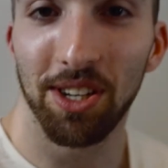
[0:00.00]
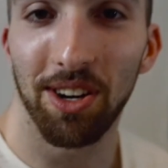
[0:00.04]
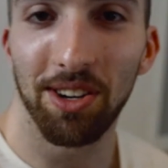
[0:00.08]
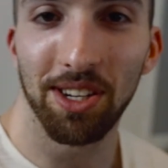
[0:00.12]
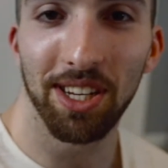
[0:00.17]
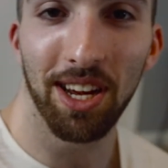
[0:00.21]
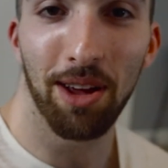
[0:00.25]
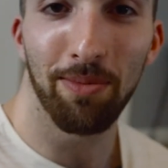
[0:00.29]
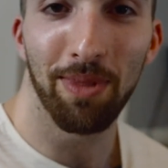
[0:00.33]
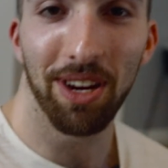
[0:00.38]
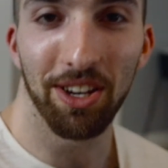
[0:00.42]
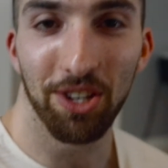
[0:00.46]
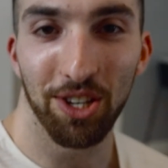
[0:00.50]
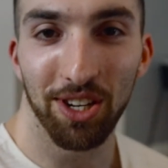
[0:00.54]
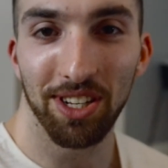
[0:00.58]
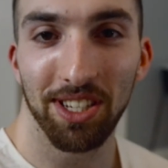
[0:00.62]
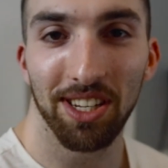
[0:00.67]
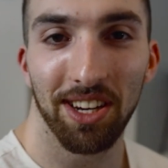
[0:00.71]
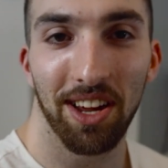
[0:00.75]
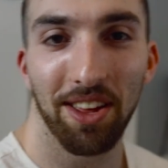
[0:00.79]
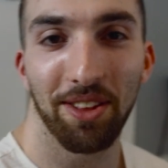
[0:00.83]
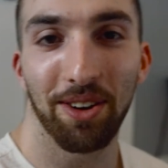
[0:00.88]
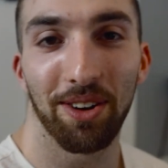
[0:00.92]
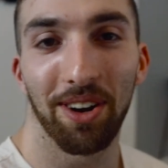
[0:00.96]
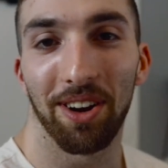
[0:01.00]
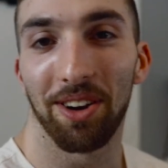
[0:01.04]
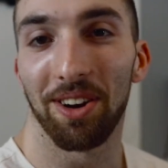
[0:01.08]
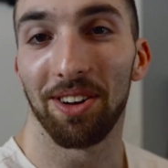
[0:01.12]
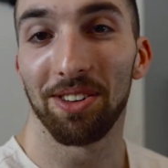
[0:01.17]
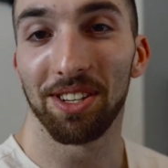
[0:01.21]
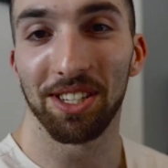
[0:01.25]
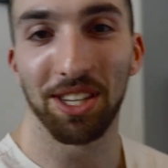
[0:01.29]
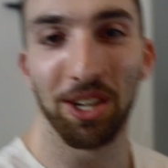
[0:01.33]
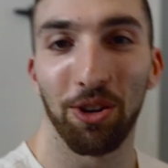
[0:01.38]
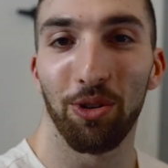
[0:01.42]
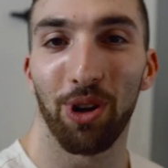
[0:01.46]
start to get my shit together and I'll
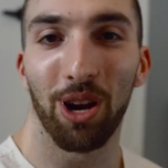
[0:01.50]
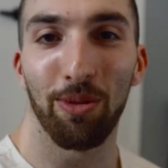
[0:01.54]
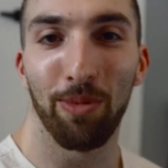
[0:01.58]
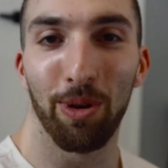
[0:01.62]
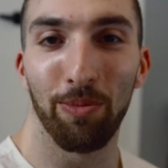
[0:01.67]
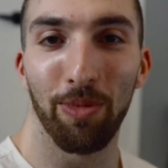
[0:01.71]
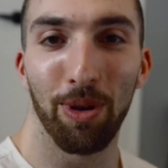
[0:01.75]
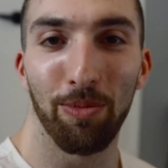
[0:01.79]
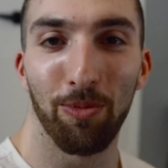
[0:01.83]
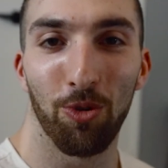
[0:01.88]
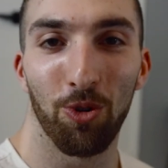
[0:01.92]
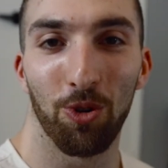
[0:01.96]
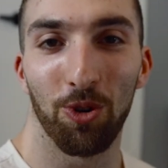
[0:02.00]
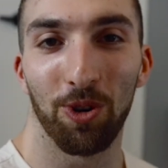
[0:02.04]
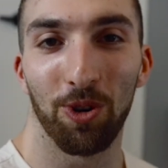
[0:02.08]
see you when I'm a bit more